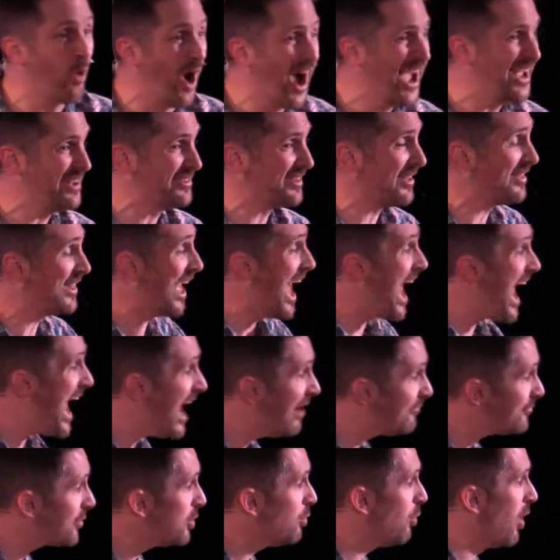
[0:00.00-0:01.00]
why is it that
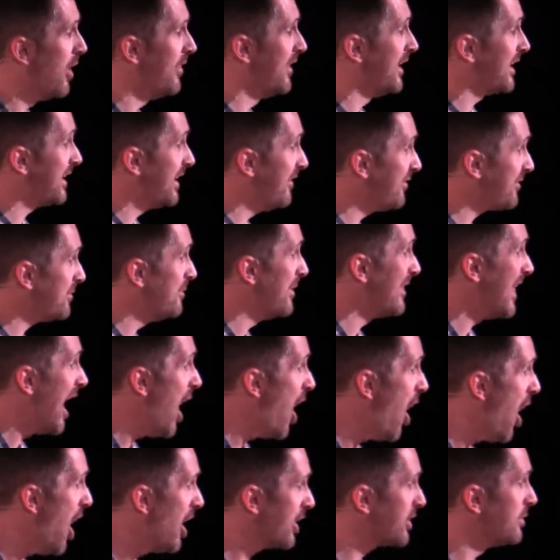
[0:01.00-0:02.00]
everyone that gives me that
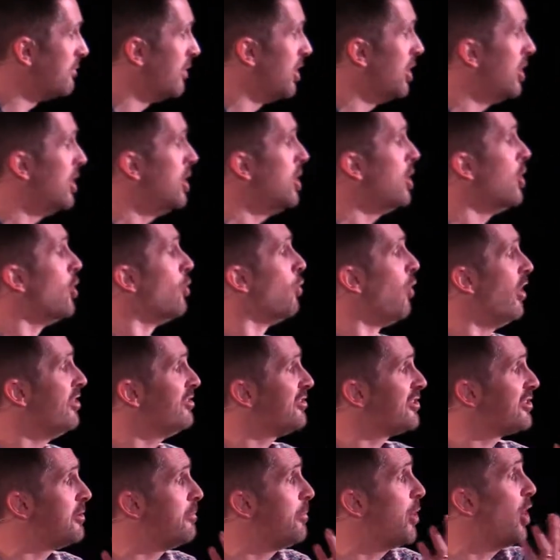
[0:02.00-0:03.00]
argument
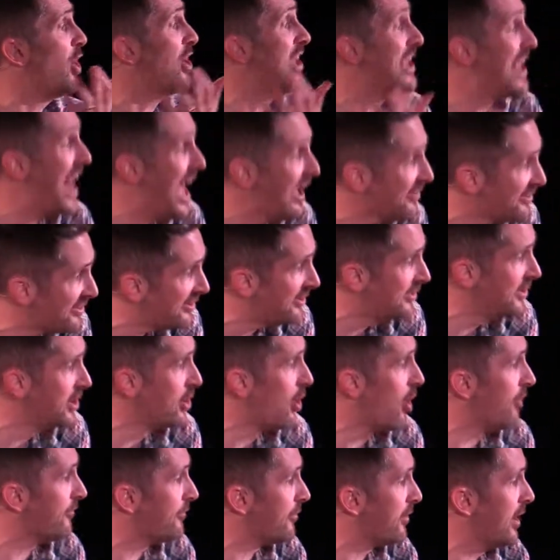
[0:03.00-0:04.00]
wants to put less in the
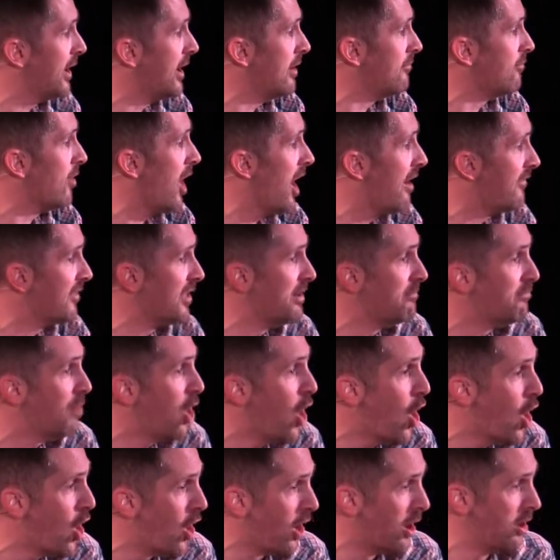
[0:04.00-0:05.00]
offering rather than
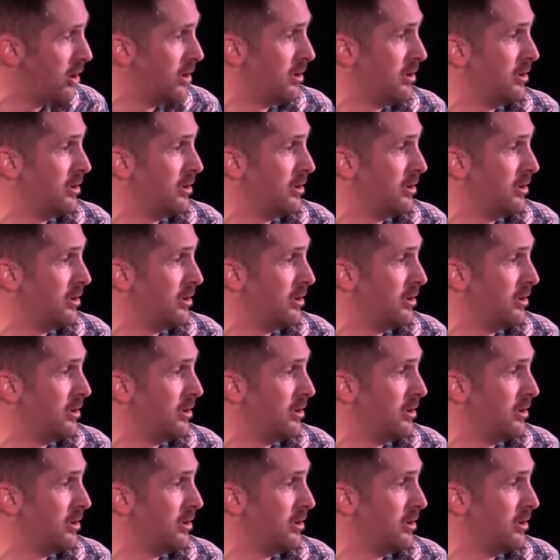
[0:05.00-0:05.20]
more?